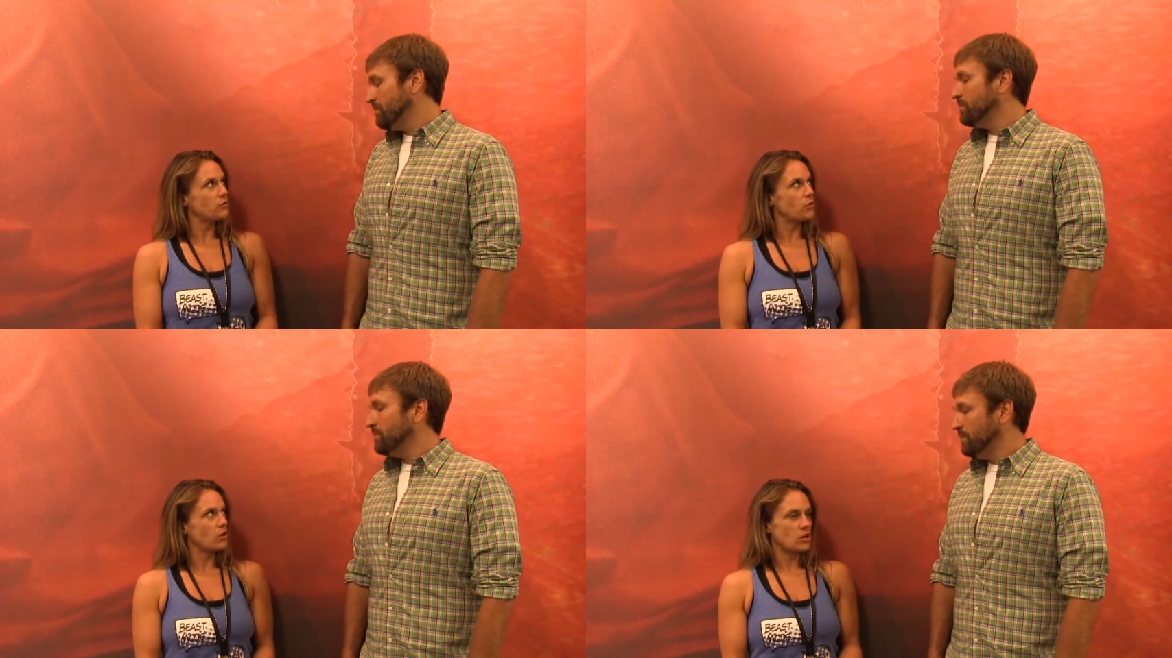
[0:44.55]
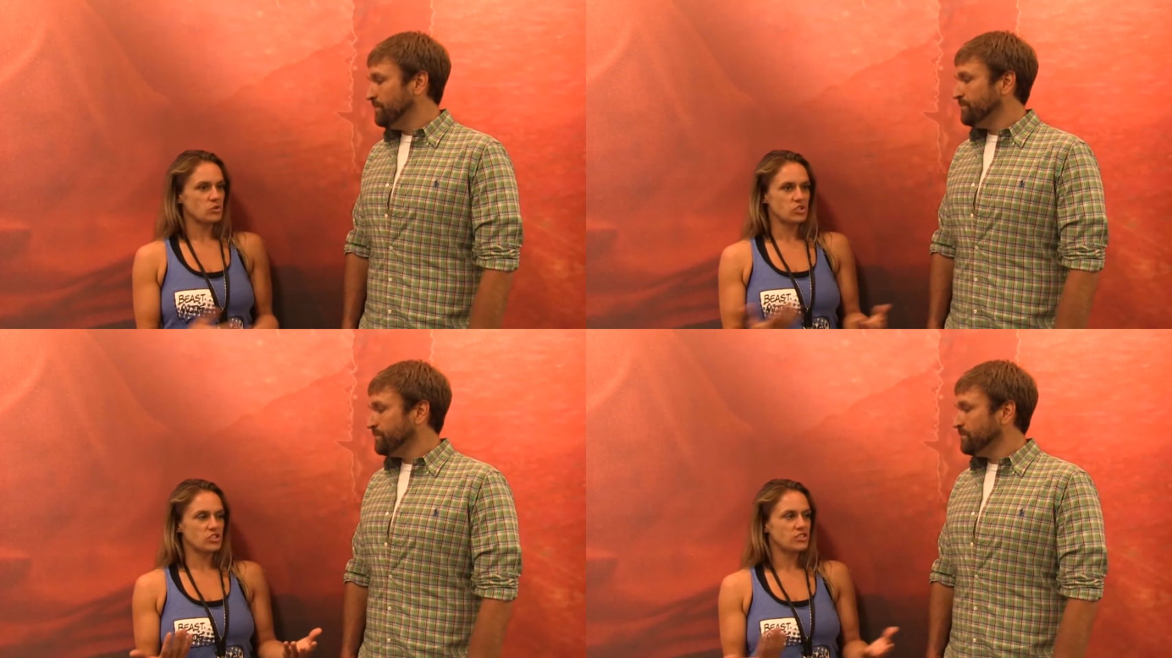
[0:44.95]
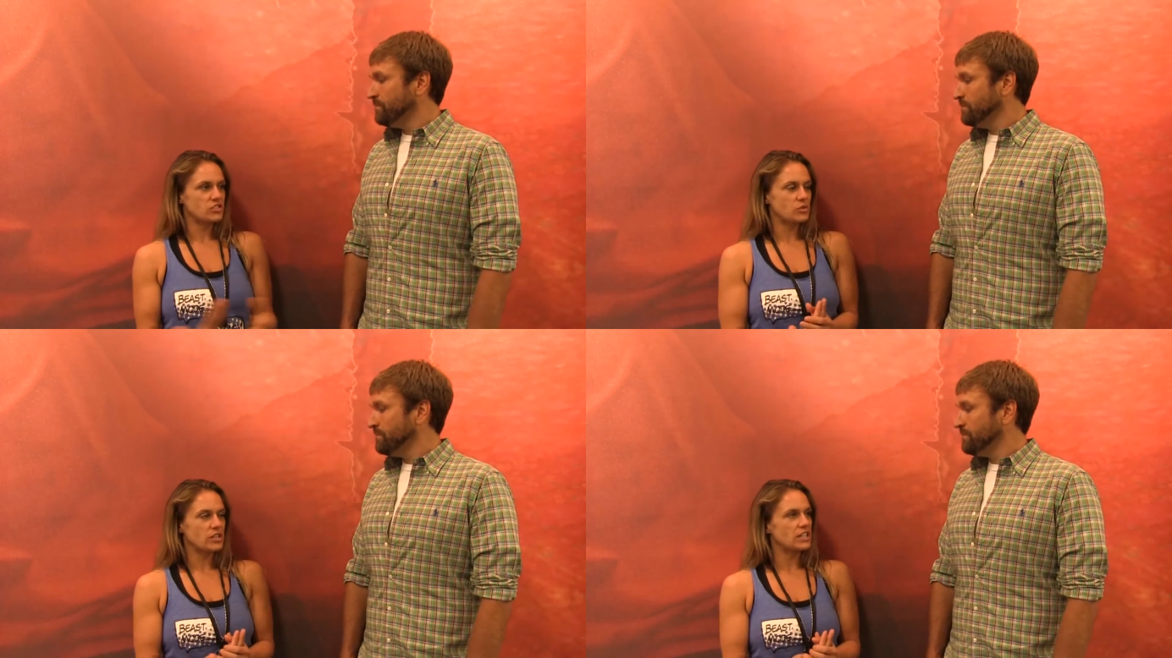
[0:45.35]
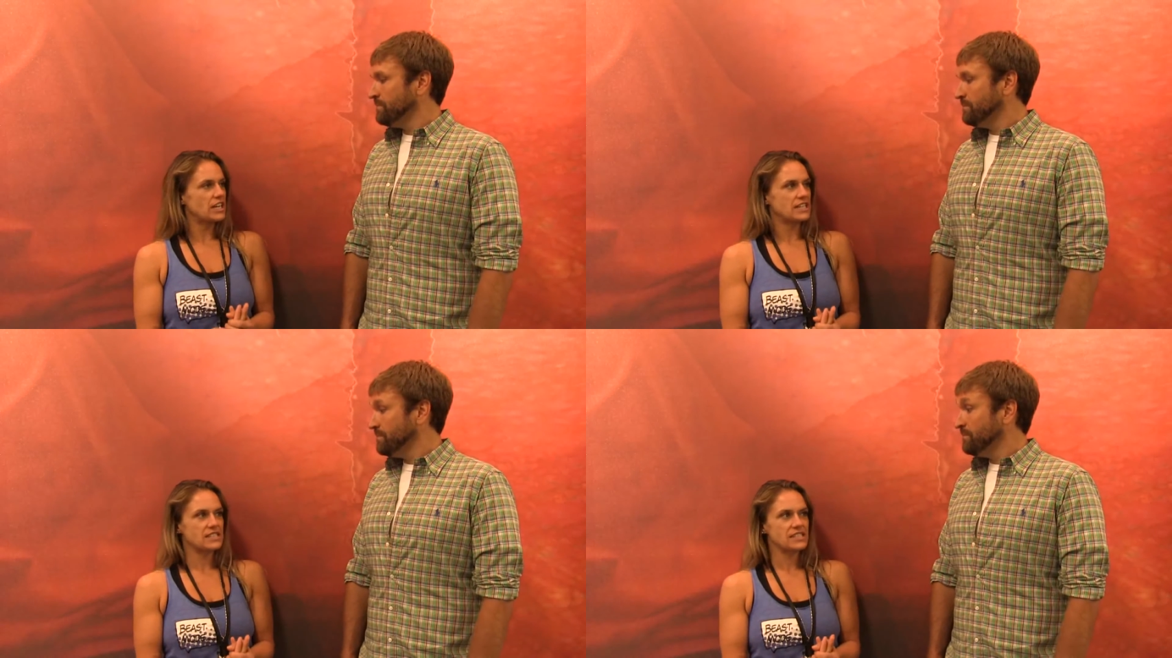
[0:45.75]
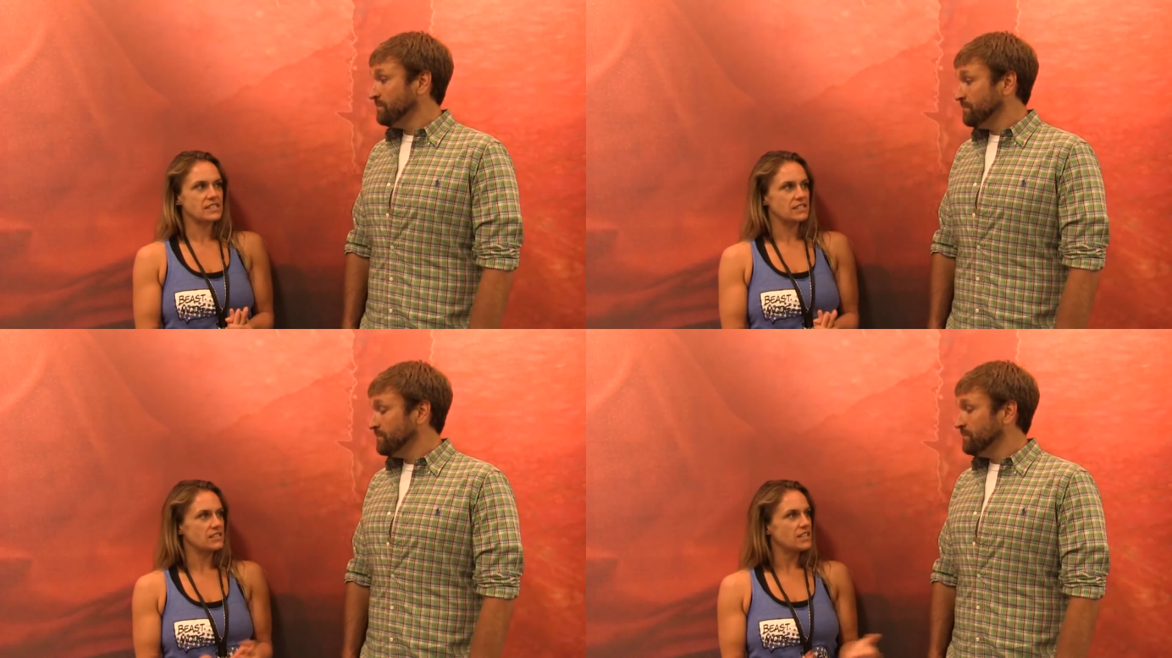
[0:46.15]
Speaker 1: Before I was just doing
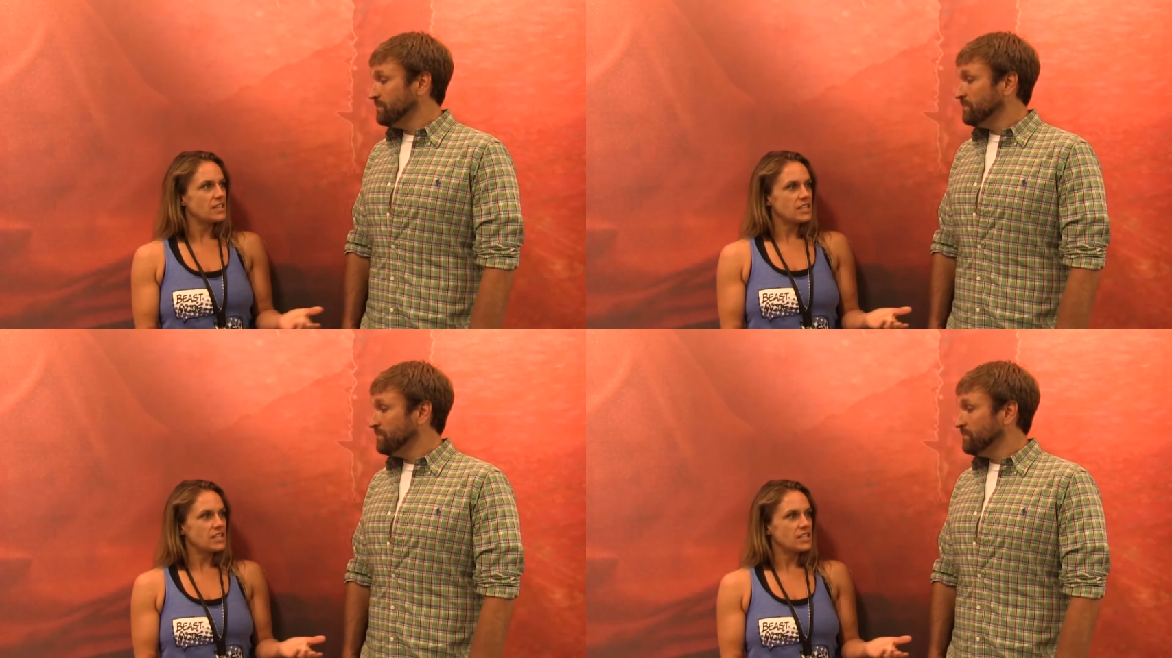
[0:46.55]
classes and